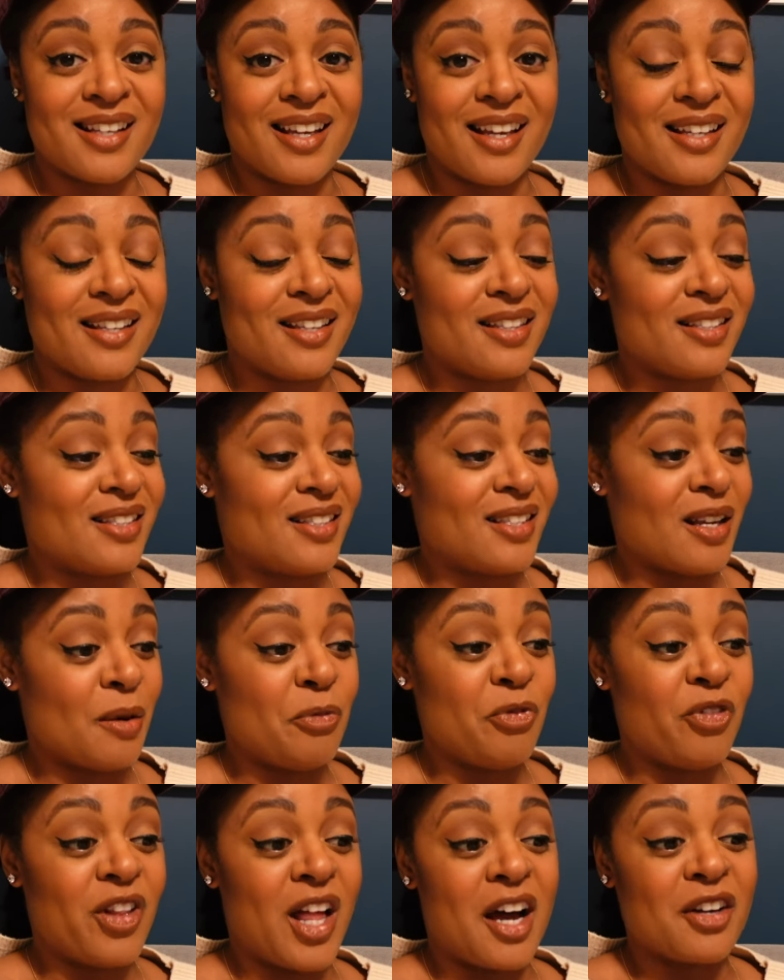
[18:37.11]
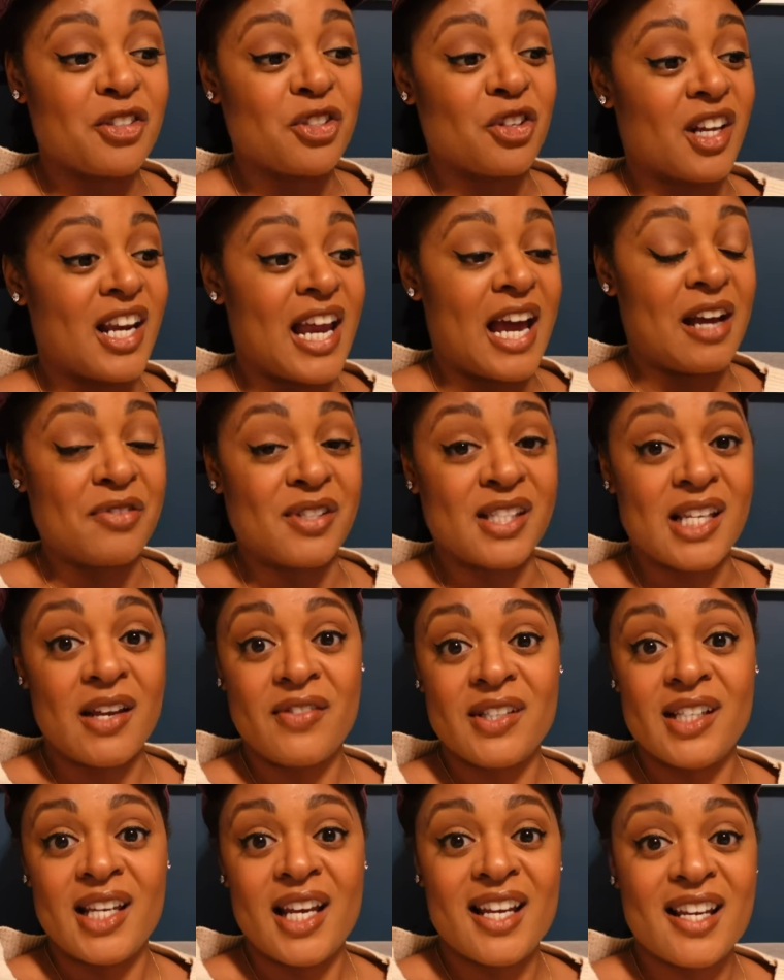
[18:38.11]
Like, some vlogs are gonna have
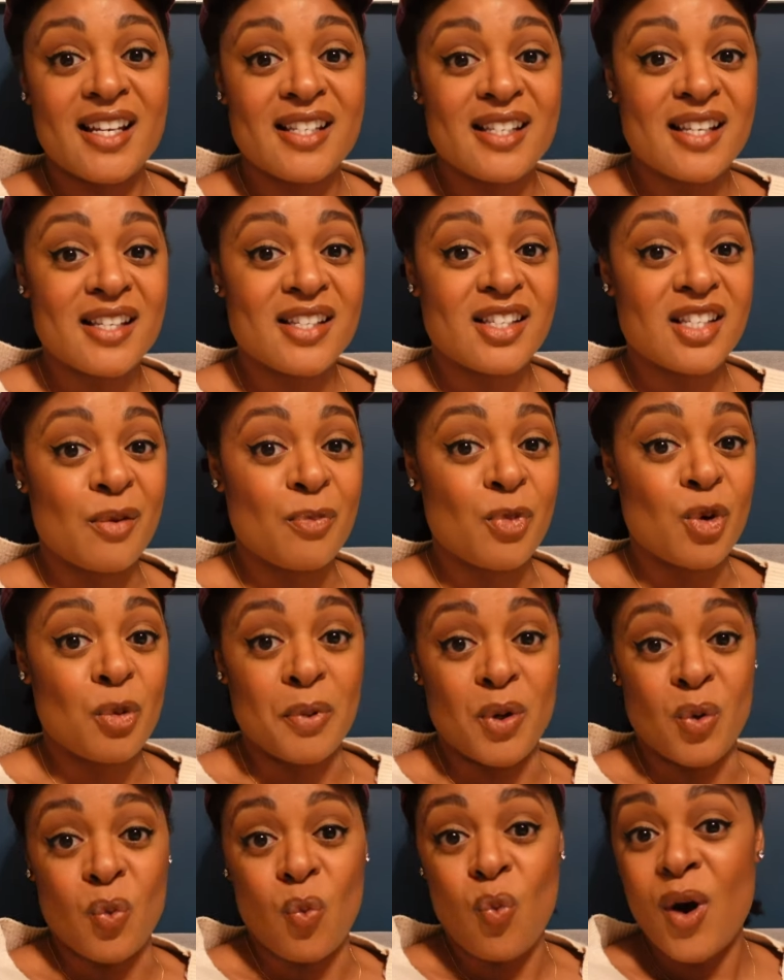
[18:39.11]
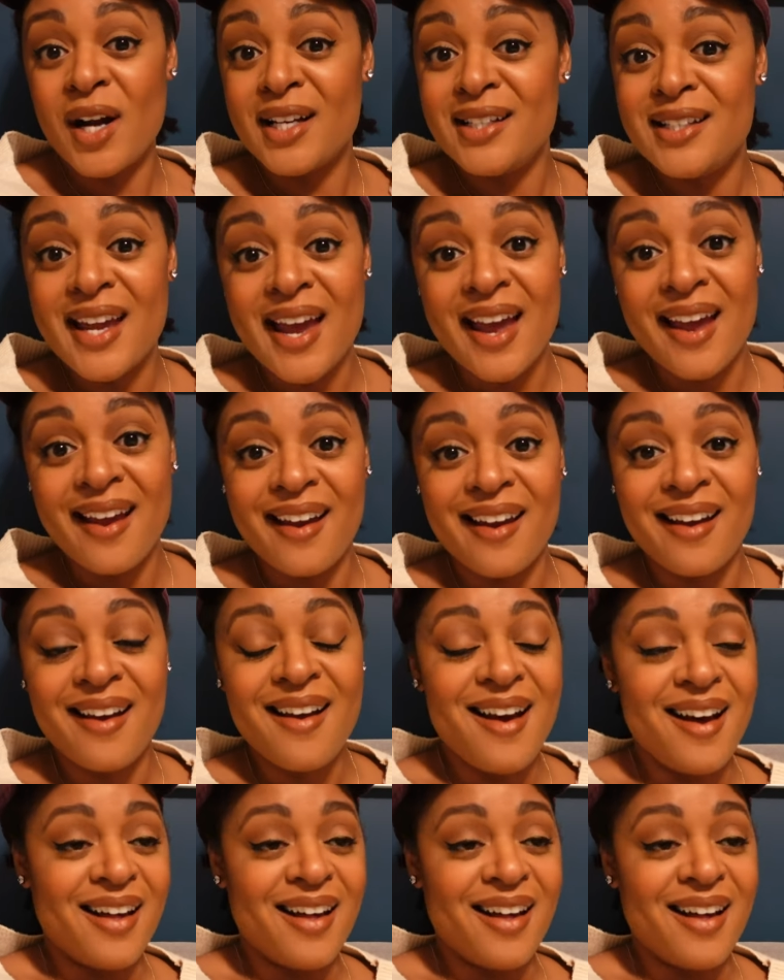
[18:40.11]
7 days, some will be 1 day.